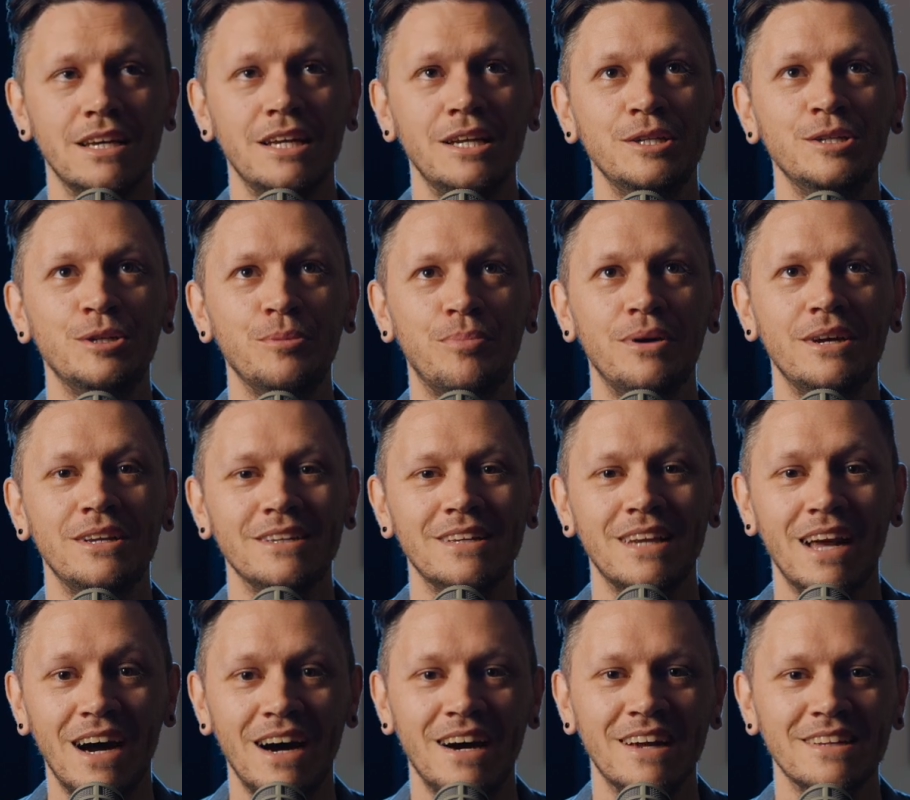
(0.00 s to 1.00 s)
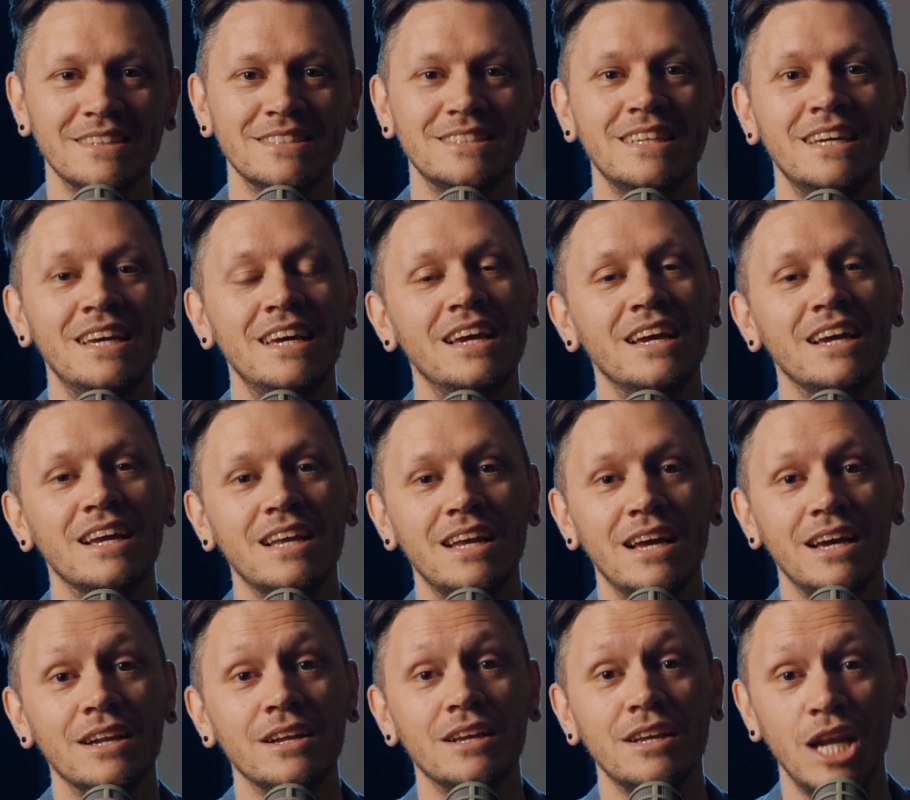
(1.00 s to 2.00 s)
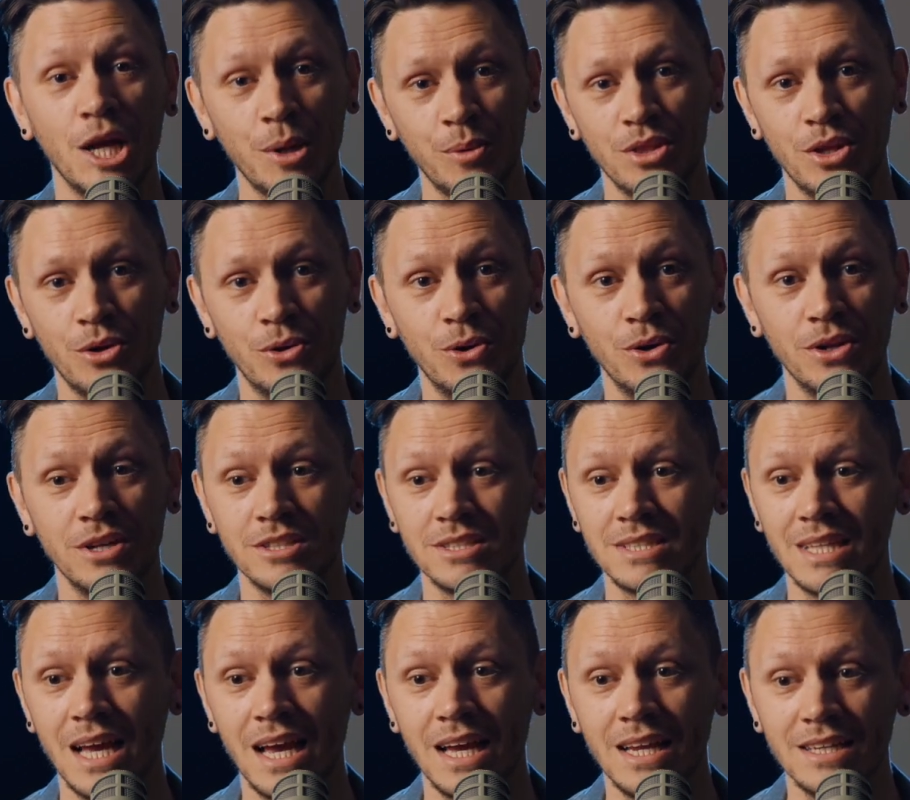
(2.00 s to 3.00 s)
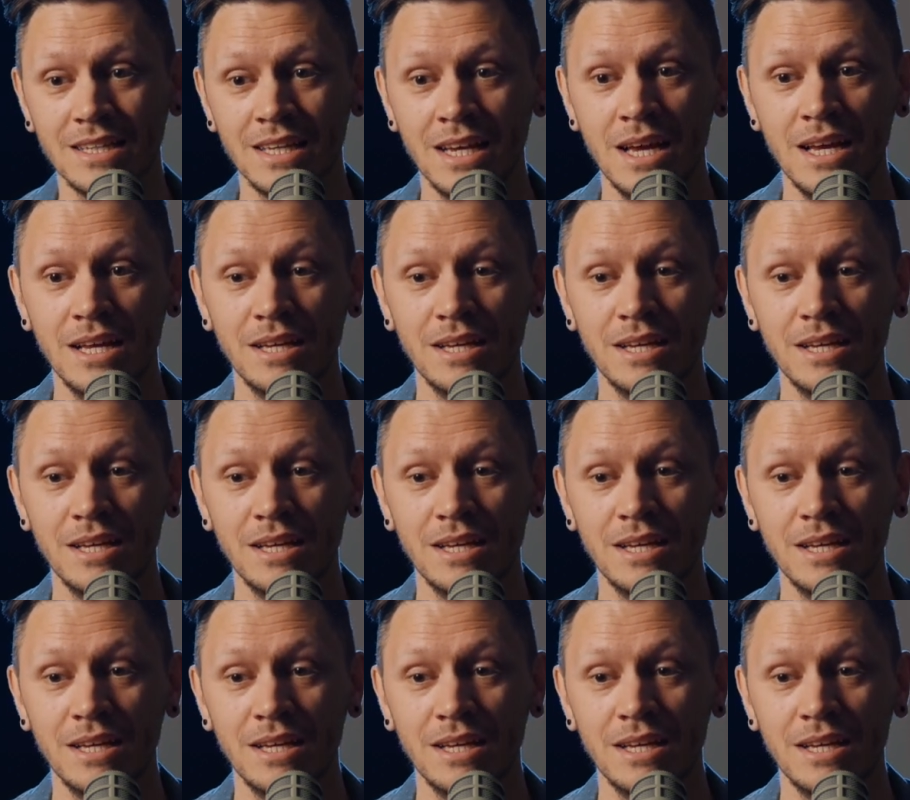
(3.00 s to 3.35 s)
independent artist can connect with their audience, and